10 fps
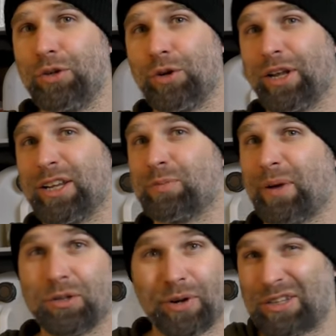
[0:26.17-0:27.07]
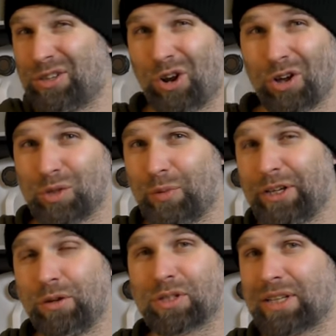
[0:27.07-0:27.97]
you can expect grain to glass
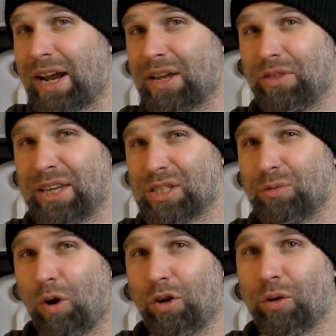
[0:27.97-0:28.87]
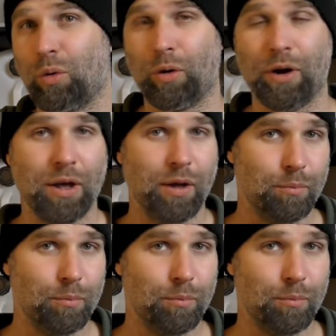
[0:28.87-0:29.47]
videos like this one or